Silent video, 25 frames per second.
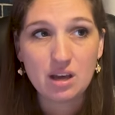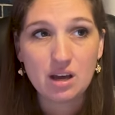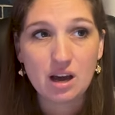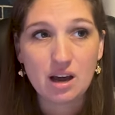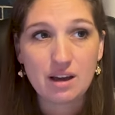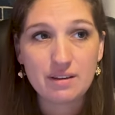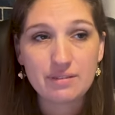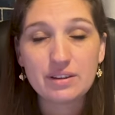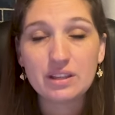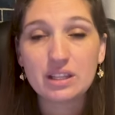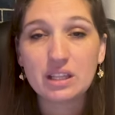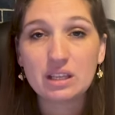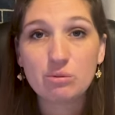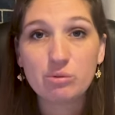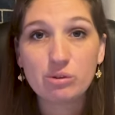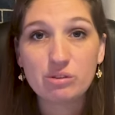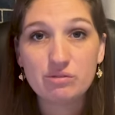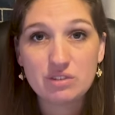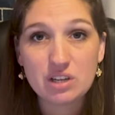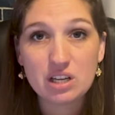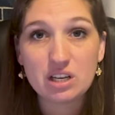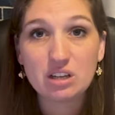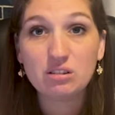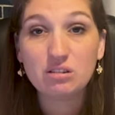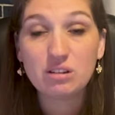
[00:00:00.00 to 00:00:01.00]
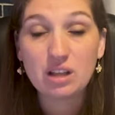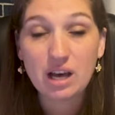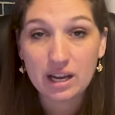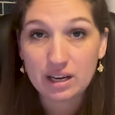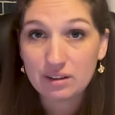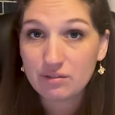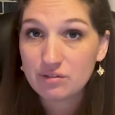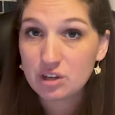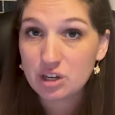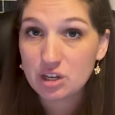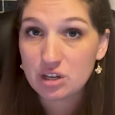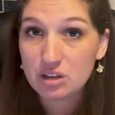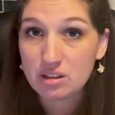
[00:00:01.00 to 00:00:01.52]
I feel like we've done a lot
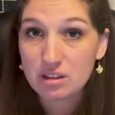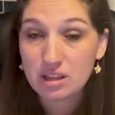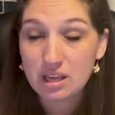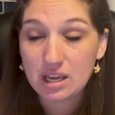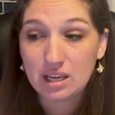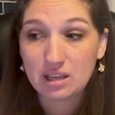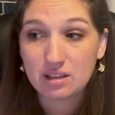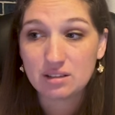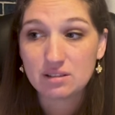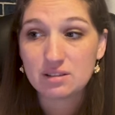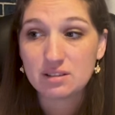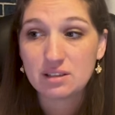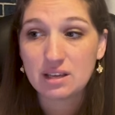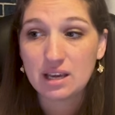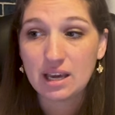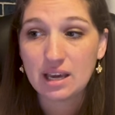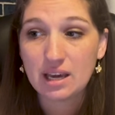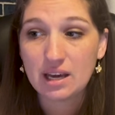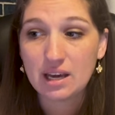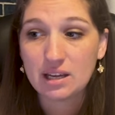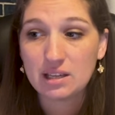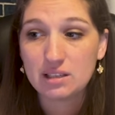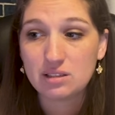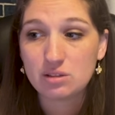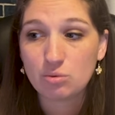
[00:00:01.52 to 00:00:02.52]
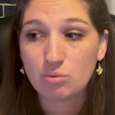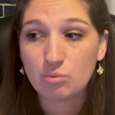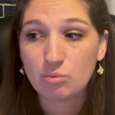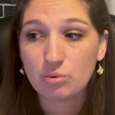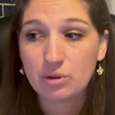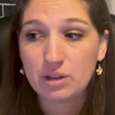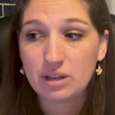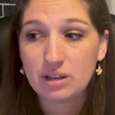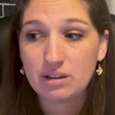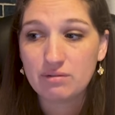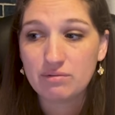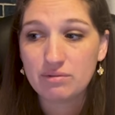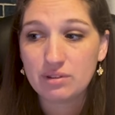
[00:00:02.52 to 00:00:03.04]
of good things and
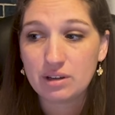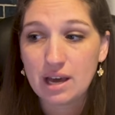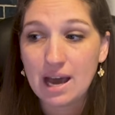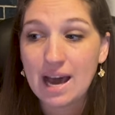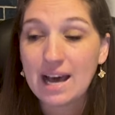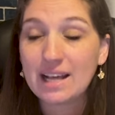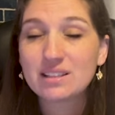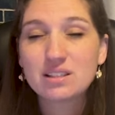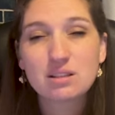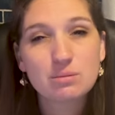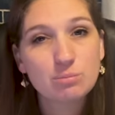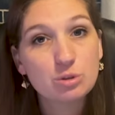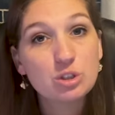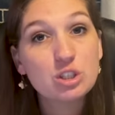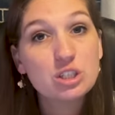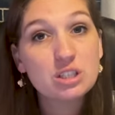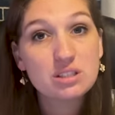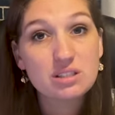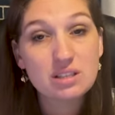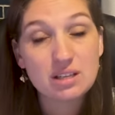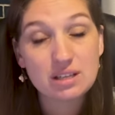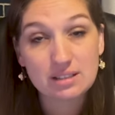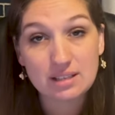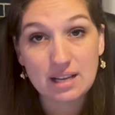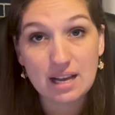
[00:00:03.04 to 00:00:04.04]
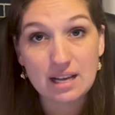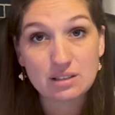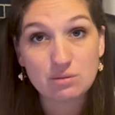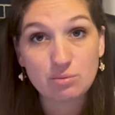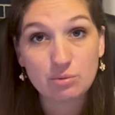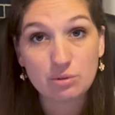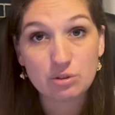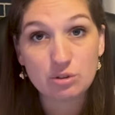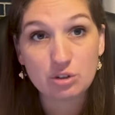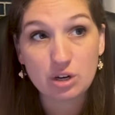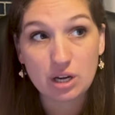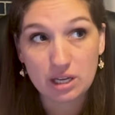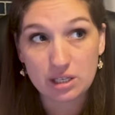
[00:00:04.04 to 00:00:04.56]
we've had some good success
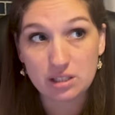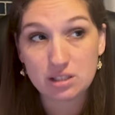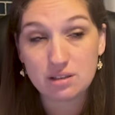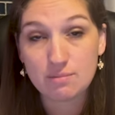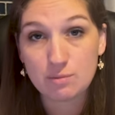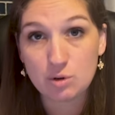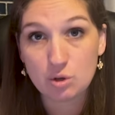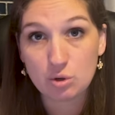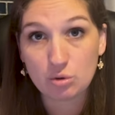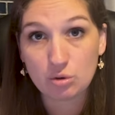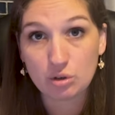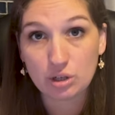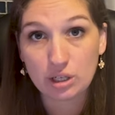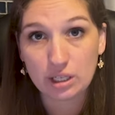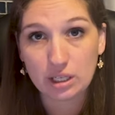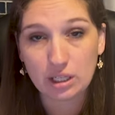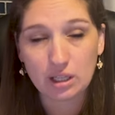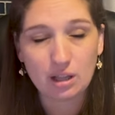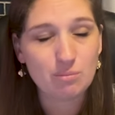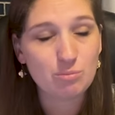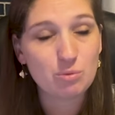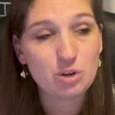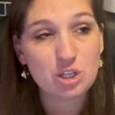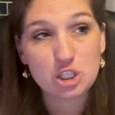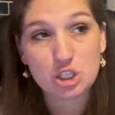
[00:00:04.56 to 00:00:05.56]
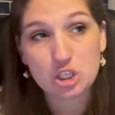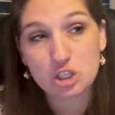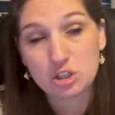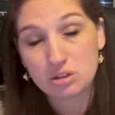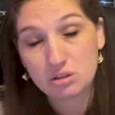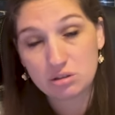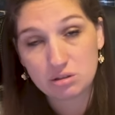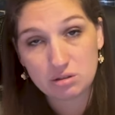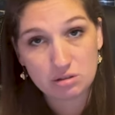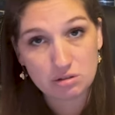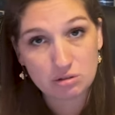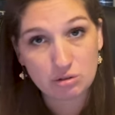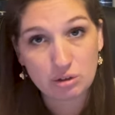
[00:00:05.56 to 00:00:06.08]
with trying some new curriculum, which
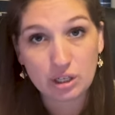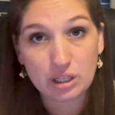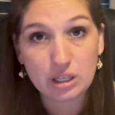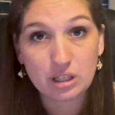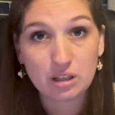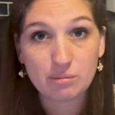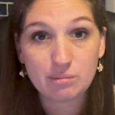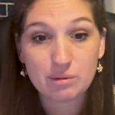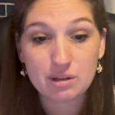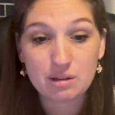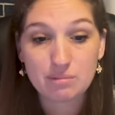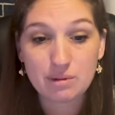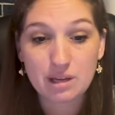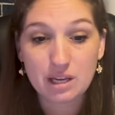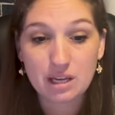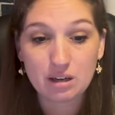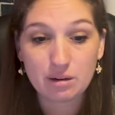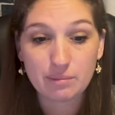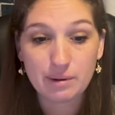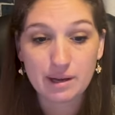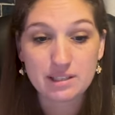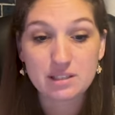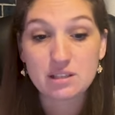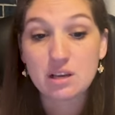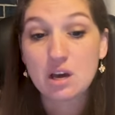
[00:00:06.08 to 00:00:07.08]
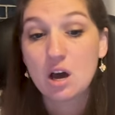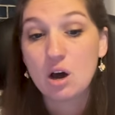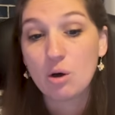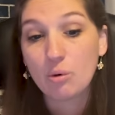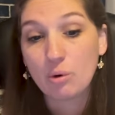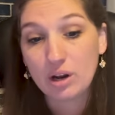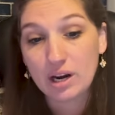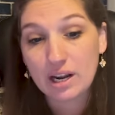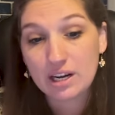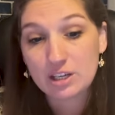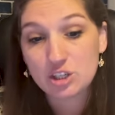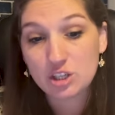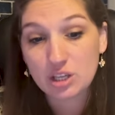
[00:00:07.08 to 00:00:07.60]
curriculum can be hit or miss.
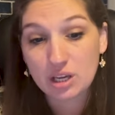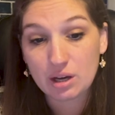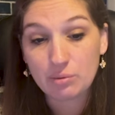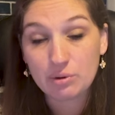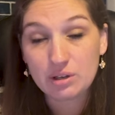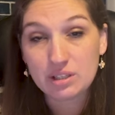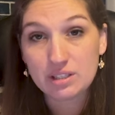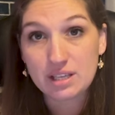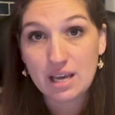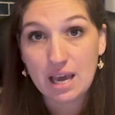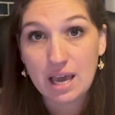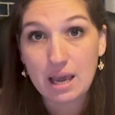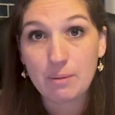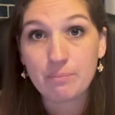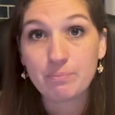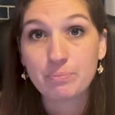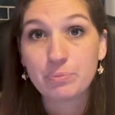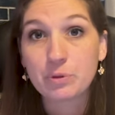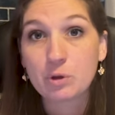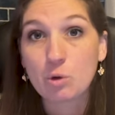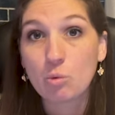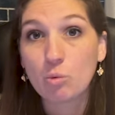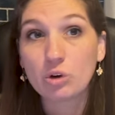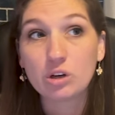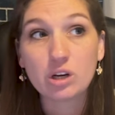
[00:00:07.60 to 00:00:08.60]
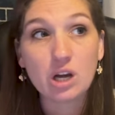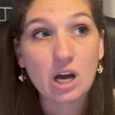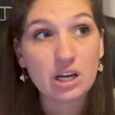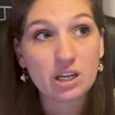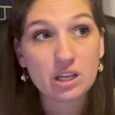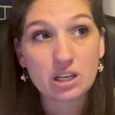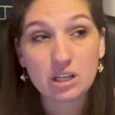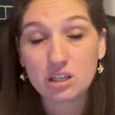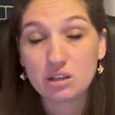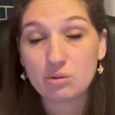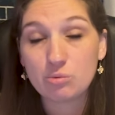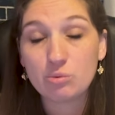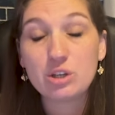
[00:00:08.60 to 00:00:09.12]
Well, actually, I will say we're not
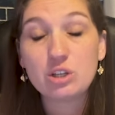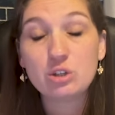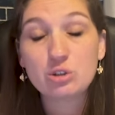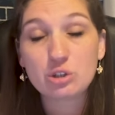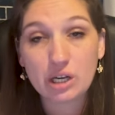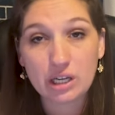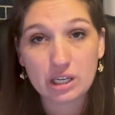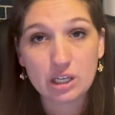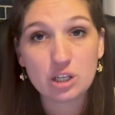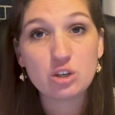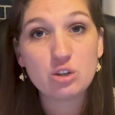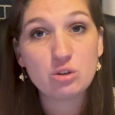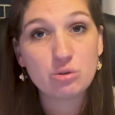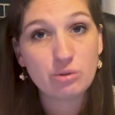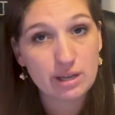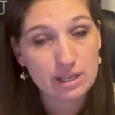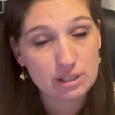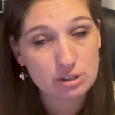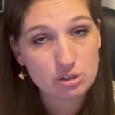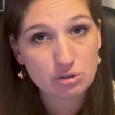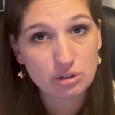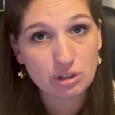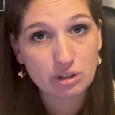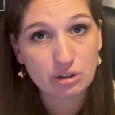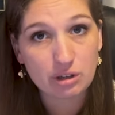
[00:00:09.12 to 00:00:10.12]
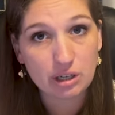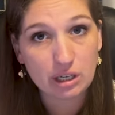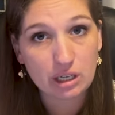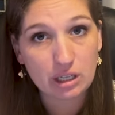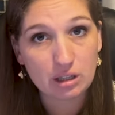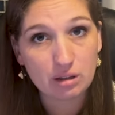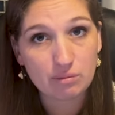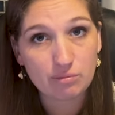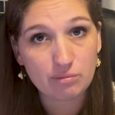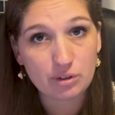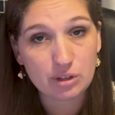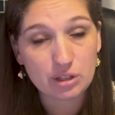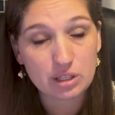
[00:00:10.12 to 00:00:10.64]
going to, we tried a new history
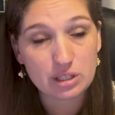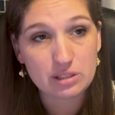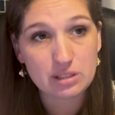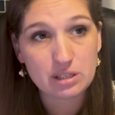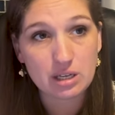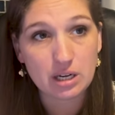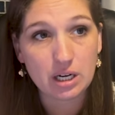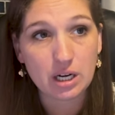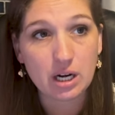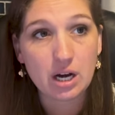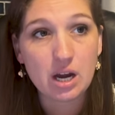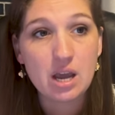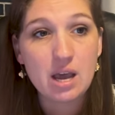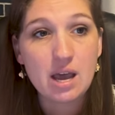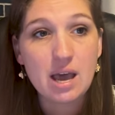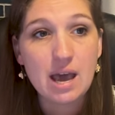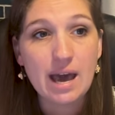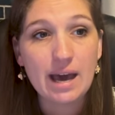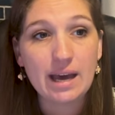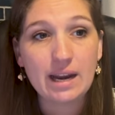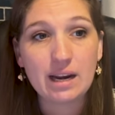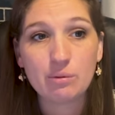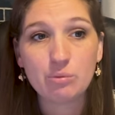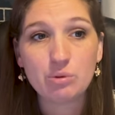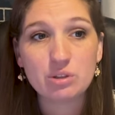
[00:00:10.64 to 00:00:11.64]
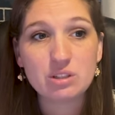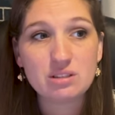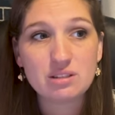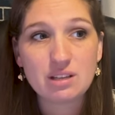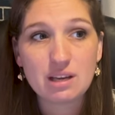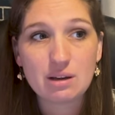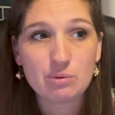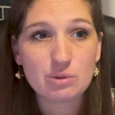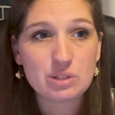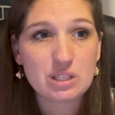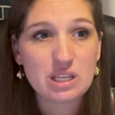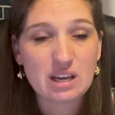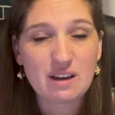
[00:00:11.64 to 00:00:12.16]
curriculum for this year. And I wouldn't say
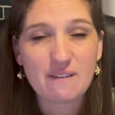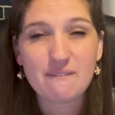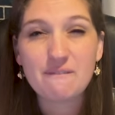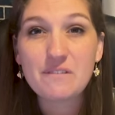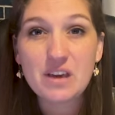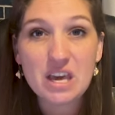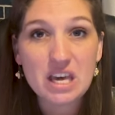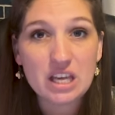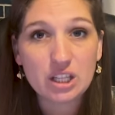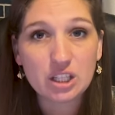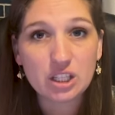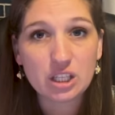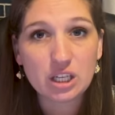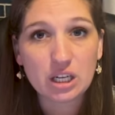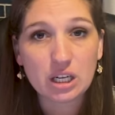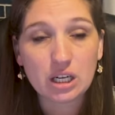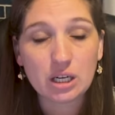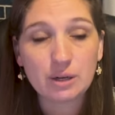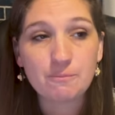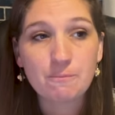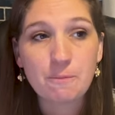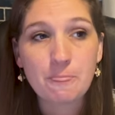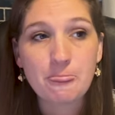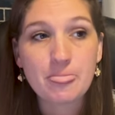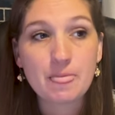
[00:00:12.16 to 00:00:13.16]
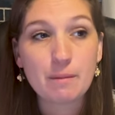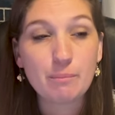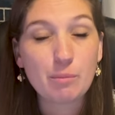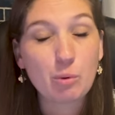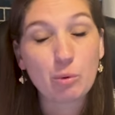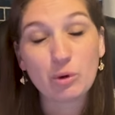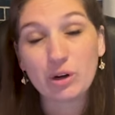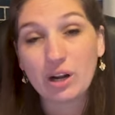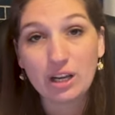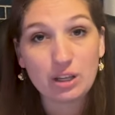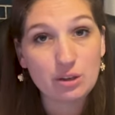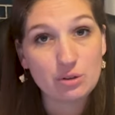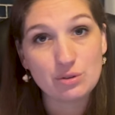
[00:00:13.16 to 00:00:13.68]
it was like a failure, but
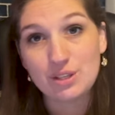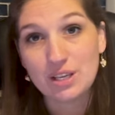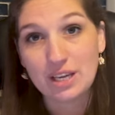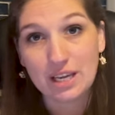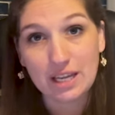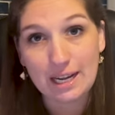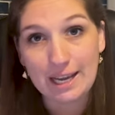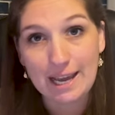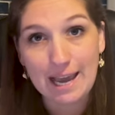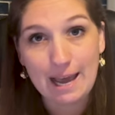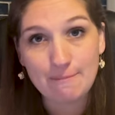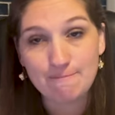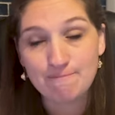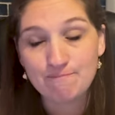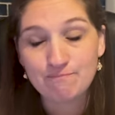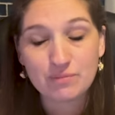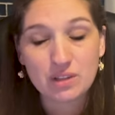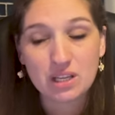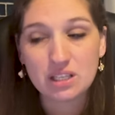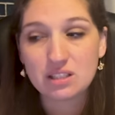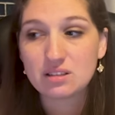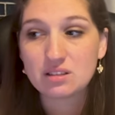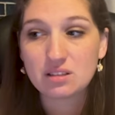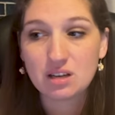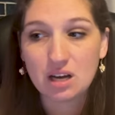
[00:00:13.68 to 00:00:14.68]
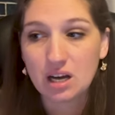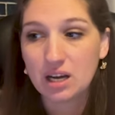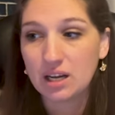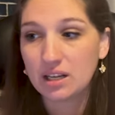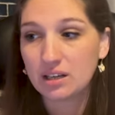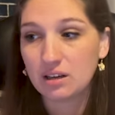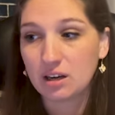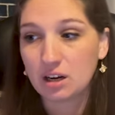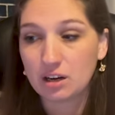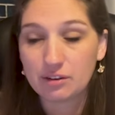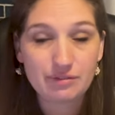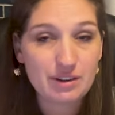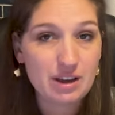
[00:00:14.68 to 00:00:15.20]
we're not using it again. It's not
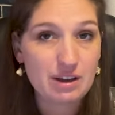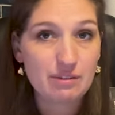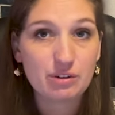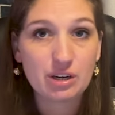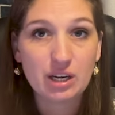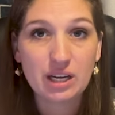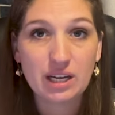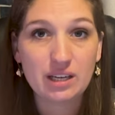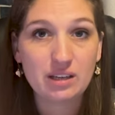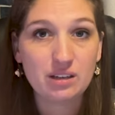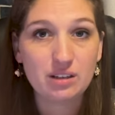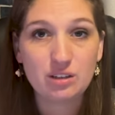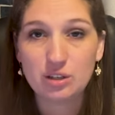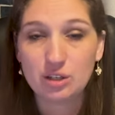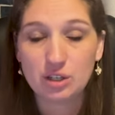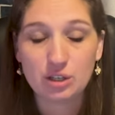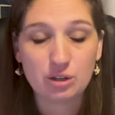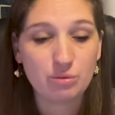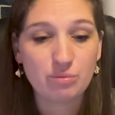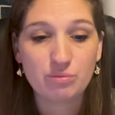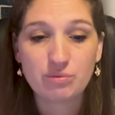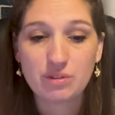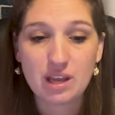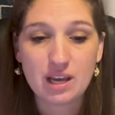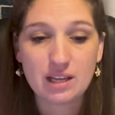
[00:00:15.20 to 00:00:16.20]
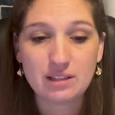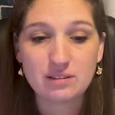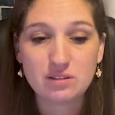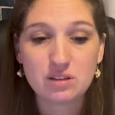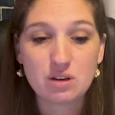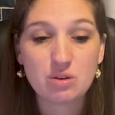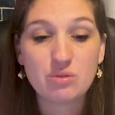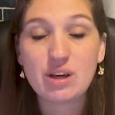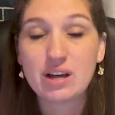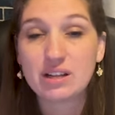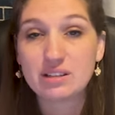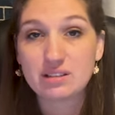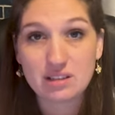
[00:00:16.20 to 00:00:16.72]
our favorite, you know. And
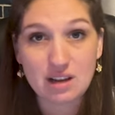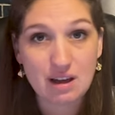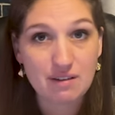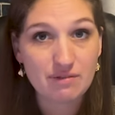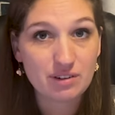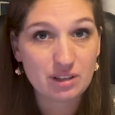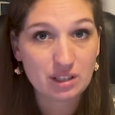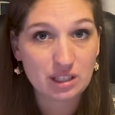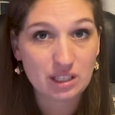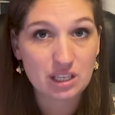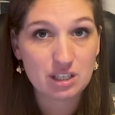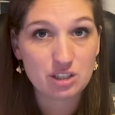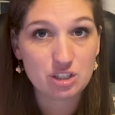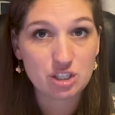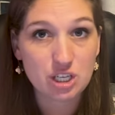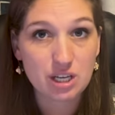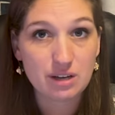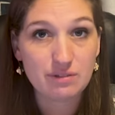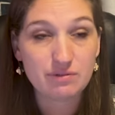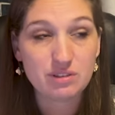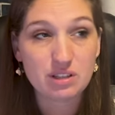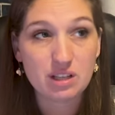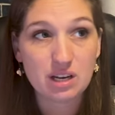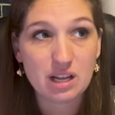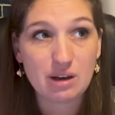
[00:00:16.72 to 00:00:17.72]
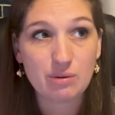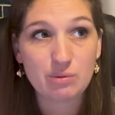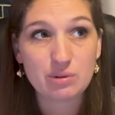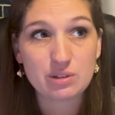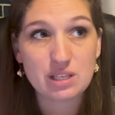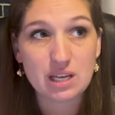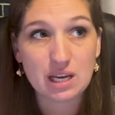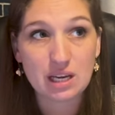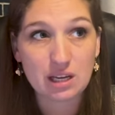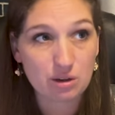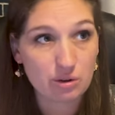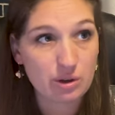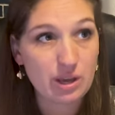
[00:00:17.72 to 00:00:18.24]
so that's definitely a shift that I was
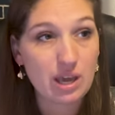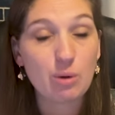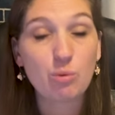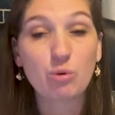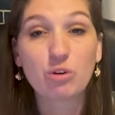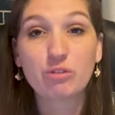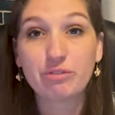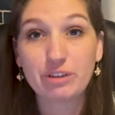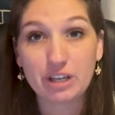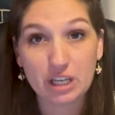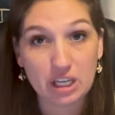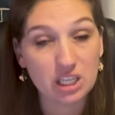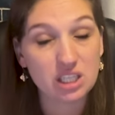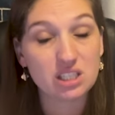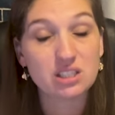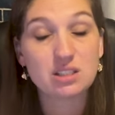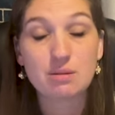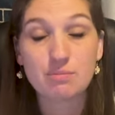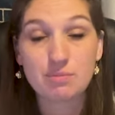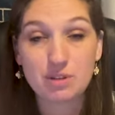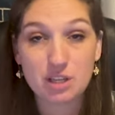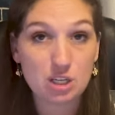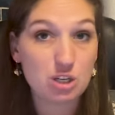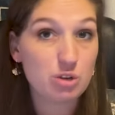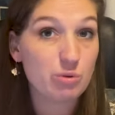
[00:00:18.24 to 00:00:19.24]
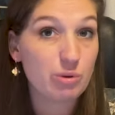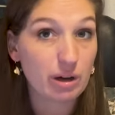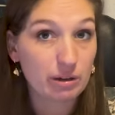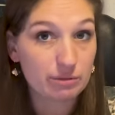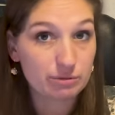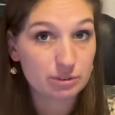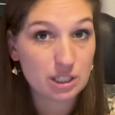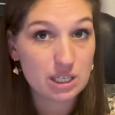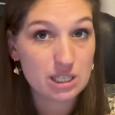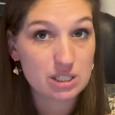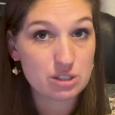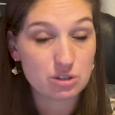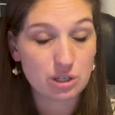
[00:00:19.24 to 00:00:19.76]
like, okay, we're figuring something new out
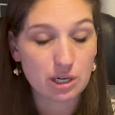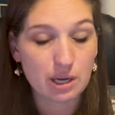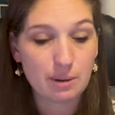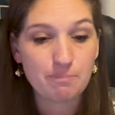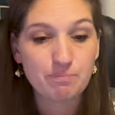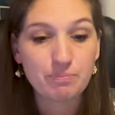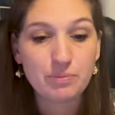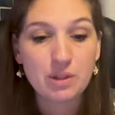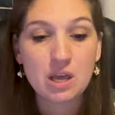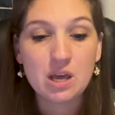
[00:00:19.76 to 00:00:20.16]
for history.